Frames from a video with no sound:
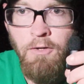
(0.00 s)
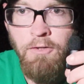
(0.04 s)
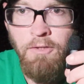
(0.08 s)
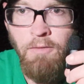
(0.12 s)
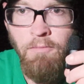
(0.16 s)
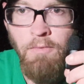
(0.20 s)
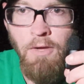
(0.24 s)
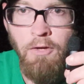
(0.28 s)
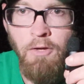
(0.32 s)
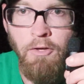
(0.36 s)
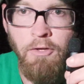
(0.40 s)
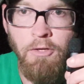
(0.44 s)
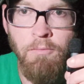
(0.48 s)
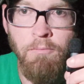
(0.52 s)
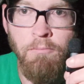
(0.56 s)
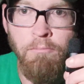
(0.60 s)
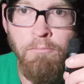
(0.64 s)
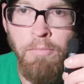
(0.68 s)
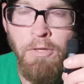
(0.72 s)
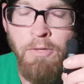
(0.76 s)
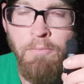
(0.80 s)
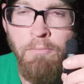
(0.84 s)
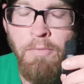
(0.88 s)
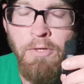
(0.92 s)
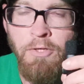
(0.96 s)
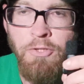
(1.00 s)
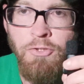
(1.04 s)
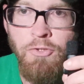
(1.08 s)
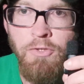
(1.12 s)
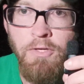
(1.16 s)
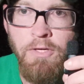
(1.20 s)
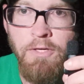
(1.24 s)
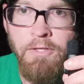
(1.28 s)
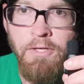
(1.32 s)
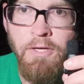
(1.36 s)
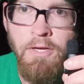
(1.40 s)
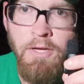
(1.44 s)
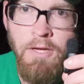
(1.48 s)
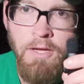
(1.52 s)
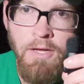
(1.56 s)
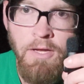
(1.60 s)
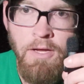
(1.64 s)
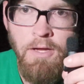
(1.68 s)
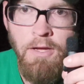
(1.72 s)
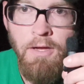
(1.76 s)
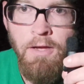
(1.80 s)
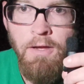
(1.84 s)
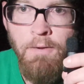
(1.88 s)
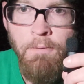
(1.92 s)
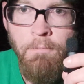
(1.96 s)
here because I'm not going to but butcher it.
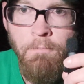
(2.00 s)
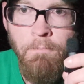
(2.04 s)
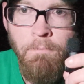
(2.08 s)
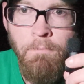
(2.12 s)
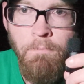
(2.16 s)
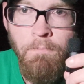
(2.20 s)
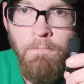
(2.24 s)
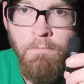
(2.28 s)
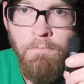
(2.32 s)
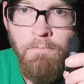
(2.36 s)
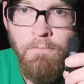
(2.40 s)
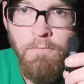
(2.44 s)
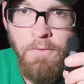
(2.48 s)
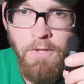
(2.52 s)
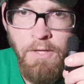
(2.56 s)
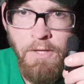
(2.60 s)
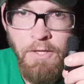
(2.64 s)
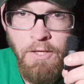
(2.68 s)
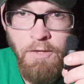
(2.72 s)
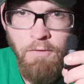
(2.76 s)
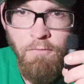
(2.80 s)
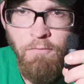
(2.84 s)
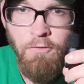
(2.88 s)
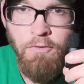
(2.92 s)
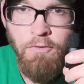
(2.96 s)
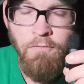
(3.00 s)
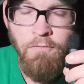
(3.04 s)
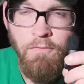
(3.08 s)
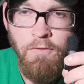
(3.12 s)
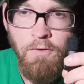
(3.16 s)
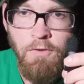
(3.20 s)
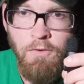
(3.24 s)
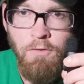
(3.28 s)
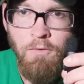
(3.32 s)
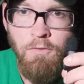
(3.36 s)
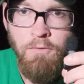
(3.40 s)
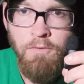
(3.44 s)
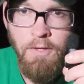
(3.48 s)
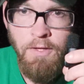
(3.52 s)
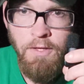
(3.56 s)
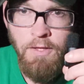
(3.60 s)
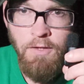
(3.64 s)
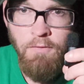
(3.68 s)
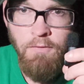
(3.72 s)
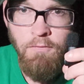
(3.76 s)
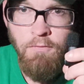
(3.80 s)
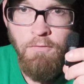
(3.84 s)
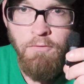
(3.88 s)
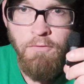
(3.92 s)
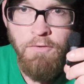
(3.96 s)
Thank the view. Thank
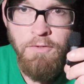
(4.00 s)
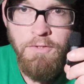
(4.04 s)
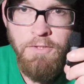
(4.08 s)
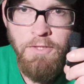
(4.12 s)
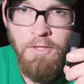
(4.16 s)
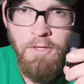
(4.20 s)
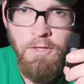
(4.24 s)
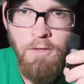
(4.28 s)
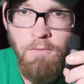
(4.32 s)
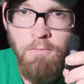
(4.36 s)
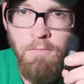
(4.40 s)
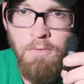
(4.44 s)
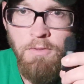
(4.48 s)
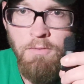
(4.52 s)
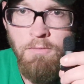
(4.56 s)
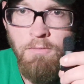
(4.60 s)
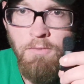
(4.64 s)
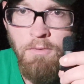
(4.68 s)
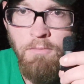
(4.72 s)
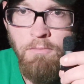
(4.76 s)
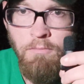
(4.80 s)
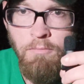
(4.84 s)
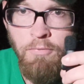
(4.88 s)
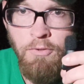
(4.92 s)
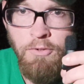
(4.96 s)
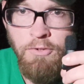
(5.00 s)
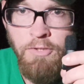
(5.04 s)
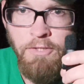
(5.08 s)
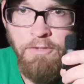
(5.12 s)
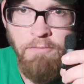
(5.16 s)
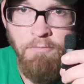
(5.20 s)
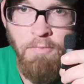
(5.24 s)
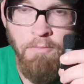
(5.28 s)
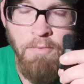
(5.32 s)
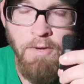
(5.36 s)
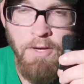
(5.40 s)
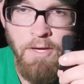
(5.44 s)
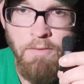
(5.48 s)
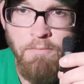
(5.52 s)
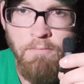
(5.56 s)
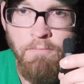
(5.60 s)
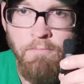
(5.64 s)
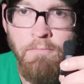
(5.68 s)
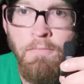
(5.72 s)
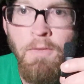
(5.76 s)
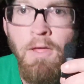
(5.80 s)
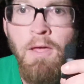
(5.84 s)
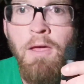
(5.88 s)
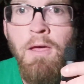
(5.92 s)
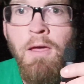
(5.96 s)
you for the sub. Appreciate you, my man.
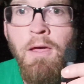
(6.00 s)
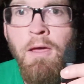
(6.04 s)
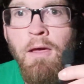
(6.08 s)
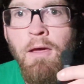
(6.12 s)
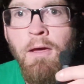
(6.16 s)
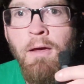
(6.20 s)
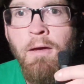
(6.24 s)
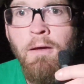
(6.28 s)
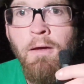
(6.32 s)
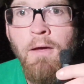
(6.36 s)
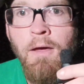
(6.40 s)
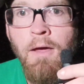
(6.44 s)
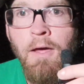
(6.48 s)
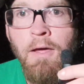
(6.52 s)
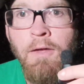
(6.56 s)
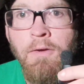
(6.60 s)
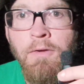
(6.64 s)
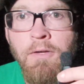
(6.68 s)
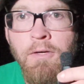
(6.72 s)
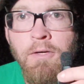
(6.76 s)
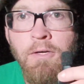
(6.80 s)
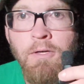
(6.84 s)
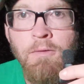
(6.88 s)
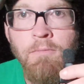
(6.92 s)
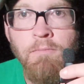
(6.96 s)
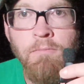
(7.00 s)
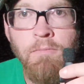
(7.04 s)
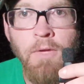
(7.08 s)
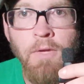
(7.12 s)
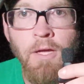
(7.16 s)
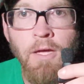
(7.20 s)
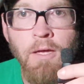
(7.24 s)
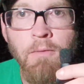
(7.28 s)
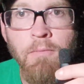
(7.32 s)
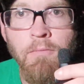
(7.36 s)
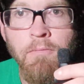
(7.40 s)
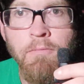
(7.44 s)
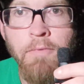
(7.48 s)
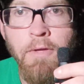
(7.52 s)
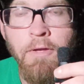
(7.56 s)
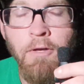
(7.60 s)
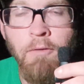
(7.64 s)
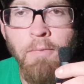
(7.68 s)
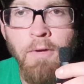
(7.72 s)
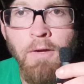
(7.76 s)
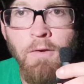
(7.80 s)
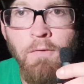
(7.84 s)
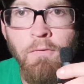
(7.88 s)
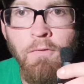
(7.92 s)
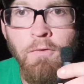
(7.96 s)
And uh, yeah,
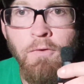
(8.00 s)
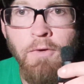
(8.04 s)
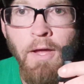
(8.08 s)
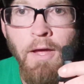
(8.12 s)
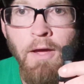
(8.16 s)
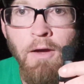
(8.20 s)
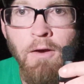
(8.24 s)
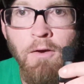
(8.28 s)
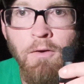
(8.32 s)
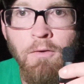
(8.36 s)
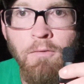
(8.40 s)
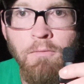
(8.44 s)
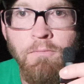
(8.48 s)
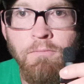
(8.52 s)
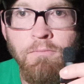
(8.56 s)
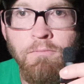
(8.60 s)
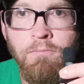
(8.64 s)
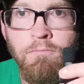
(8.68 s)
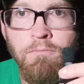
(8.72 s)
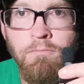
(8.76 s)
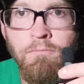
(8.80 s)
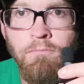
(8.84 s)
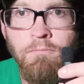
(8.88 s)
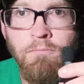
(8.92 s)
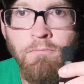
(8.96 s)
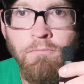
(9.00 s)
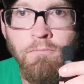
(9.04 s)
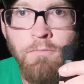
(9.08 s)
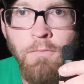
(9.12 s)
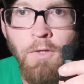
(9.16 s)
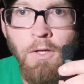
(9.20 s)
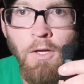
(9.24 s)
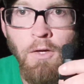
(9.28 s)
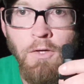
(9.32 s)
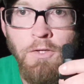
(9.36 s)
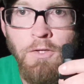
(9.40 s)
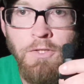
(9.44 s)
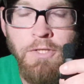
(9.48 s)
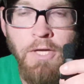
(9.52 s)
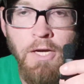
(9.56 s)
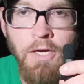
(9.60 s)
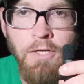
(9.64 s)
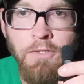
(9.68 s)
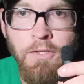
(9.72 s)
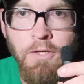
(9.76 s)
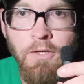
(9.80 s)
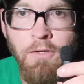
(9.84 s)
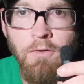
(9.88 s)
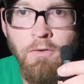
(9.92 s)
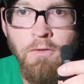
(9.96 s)
that'll be it for now. Y'all
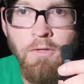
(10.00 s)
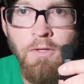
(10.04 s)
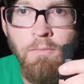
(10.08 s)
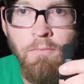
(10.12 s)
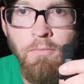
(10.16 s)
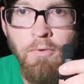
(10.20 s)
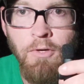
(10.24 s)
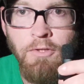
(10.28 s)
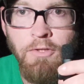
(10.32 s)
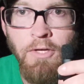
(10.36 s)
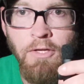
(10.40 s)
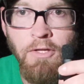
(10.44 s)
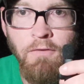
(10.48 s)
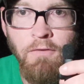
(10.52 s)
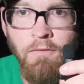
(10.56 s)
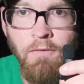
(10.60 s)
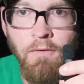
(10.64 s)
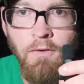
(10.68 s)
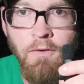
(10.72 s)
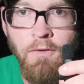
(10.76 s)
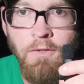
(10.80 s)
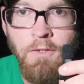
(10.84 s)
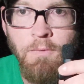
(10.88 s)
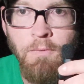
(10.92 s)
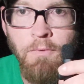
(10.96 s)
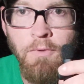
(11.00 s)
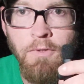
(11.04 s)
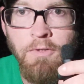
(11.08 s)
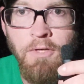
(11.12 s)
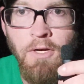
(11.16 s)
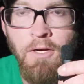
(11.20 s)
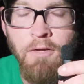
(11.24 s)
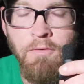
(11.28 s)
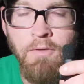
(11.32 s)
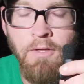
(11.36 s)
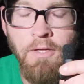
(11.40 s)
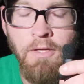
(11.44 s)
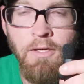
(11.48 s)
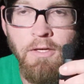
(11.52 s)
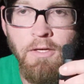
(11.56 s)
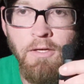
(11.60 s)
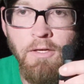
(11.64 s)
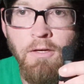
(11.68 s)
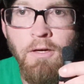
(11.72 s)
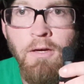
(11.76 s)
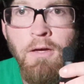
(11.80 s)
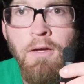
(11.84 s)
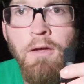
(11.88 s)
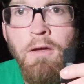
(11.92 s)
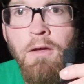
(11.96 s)
stay tuned. Appreciate the views. Appreciate the
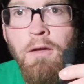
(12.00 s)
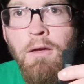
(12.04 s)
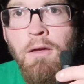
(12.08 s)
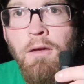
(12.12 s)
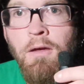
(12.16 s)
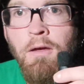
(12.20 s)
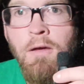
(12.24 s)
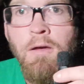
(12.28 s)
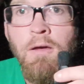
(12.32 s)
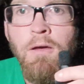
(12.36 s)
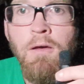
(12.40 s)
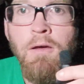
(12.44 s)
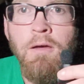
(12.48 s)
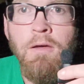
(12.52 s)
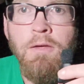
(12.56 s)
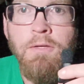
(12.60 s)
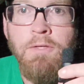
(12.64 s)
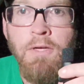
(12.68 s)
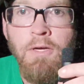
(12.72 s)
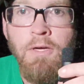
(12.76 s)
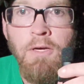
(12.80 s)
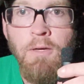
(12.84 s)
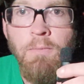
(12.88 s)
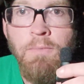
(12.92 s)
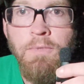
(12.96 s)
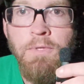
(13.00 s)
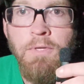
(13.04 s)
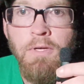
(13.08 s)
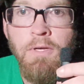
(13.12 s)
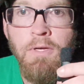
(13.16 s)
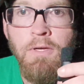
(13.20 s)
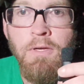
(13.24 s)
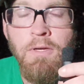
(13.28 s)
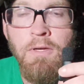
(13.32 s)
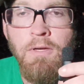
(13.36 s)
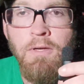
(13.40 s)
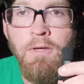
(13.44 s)
uh, subs.